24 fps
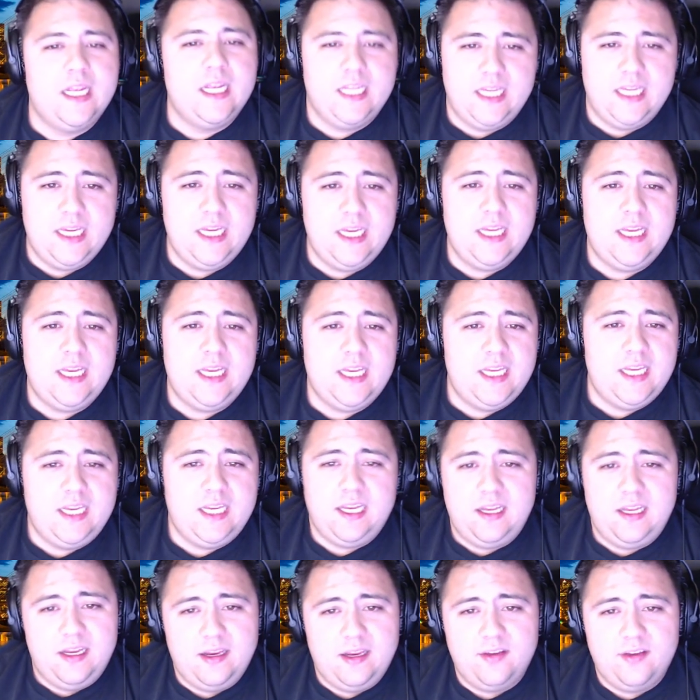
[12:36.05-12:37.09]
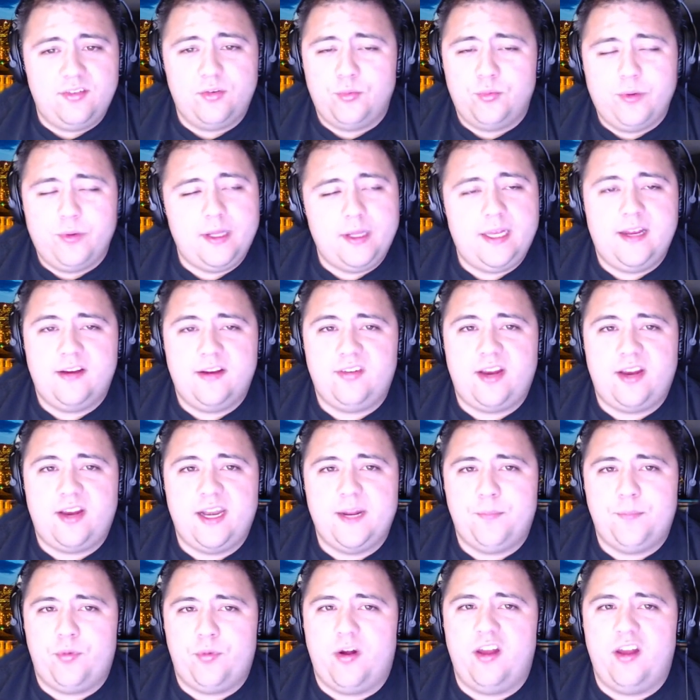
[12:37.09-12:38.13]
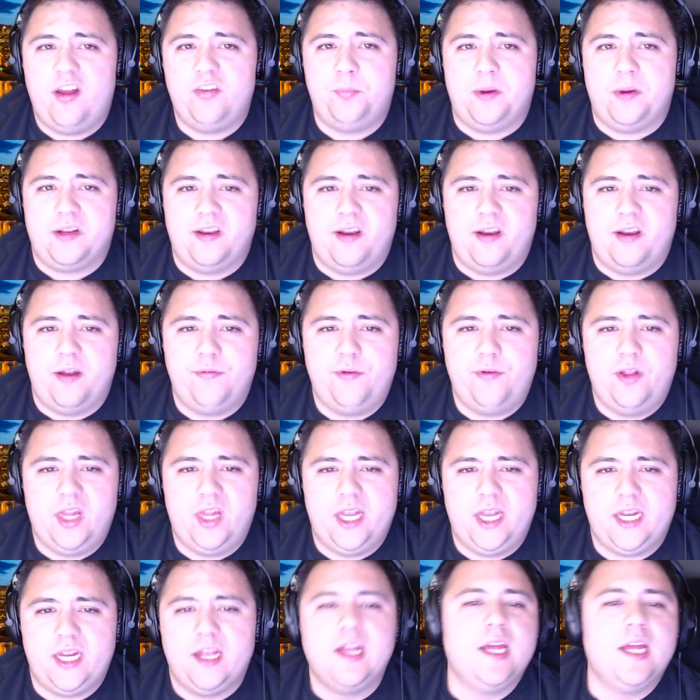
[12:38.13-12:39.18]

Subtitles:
He is a really exciting prospect, and I feel like